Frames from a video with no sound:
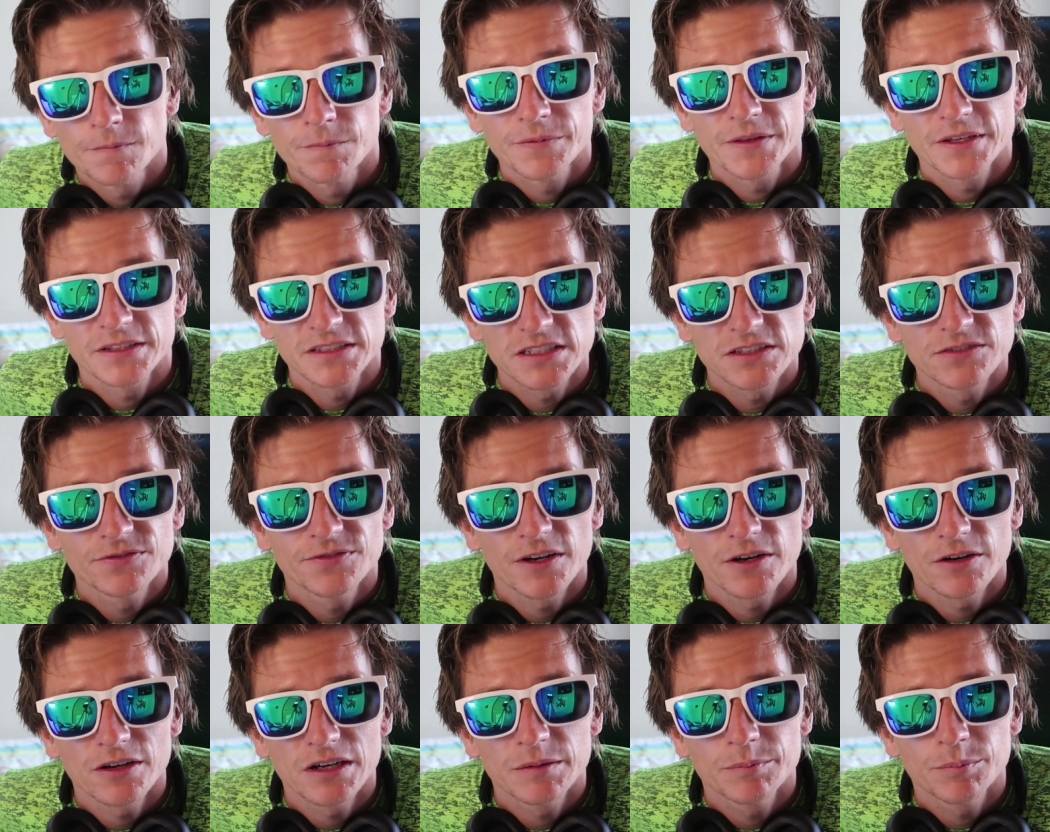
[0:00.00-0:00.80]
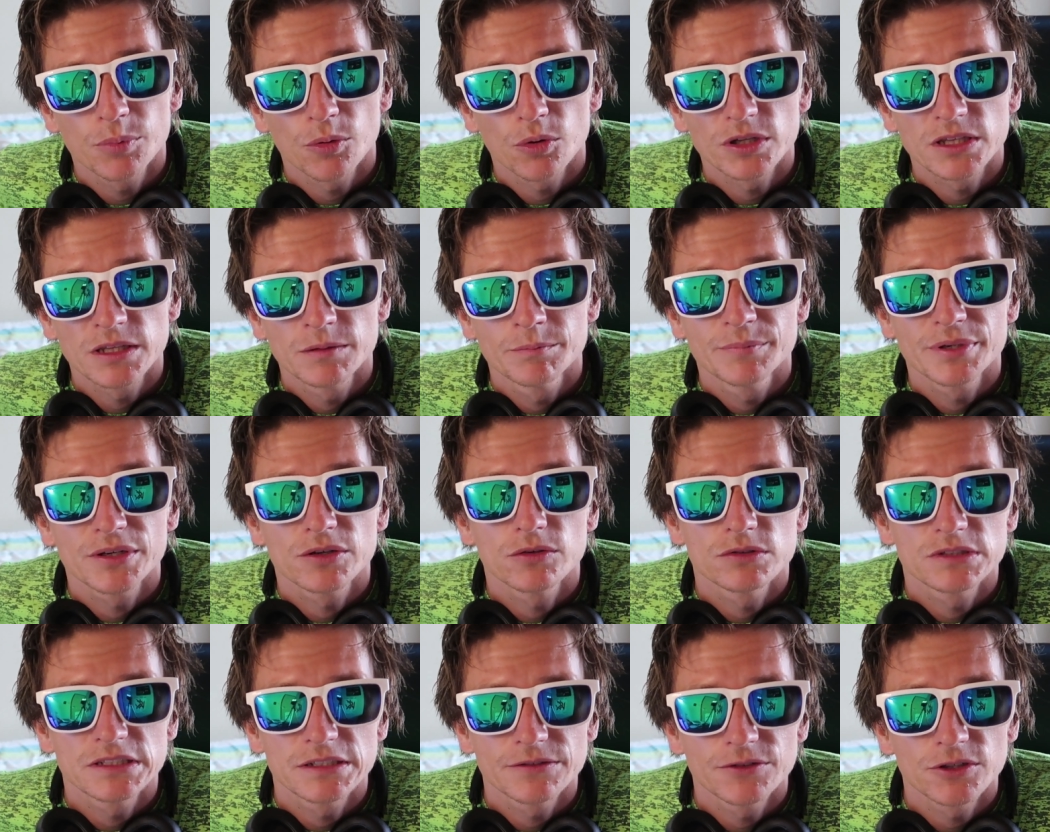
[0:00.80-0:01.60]
This is very important
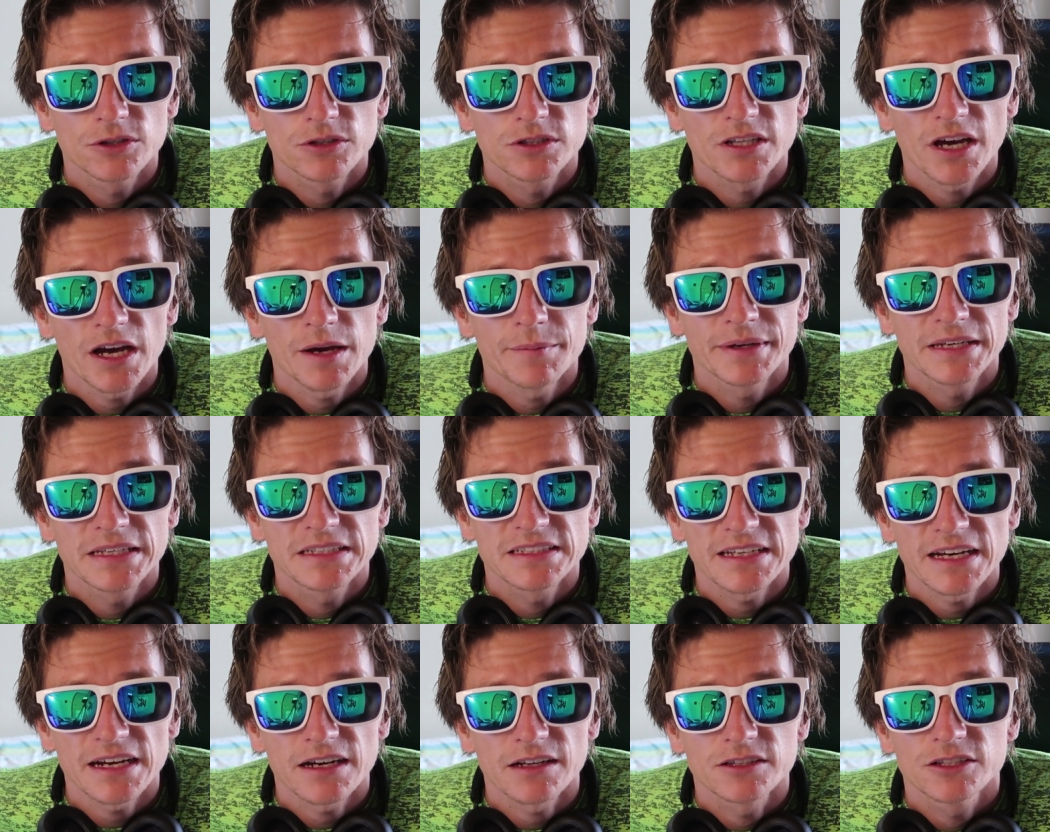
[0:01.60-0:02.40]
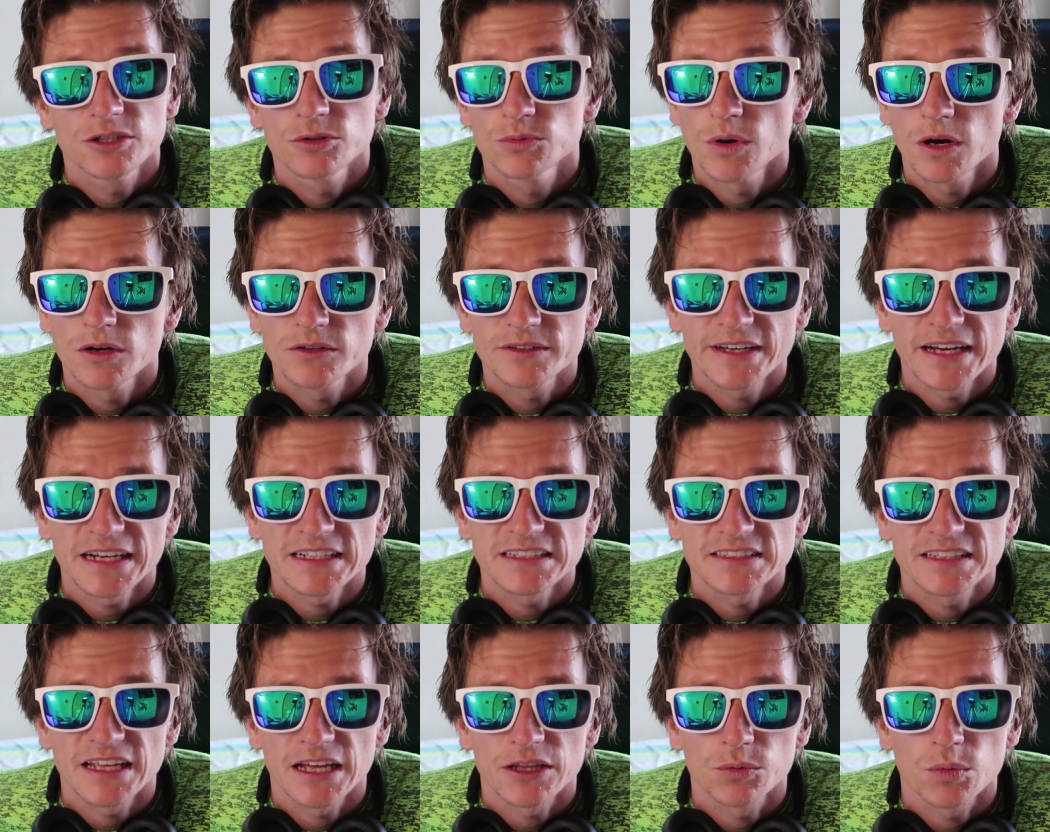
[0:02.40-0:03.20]
because if your timing is out, you won't
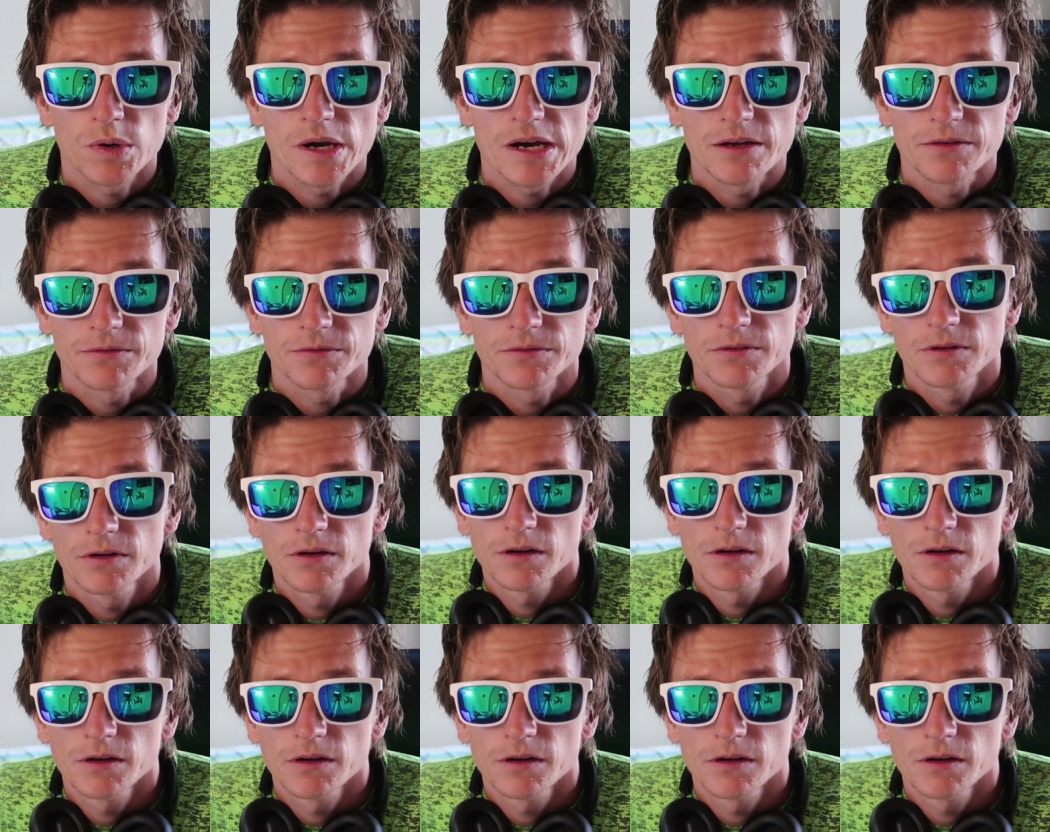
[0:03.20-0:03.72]
catch that wave.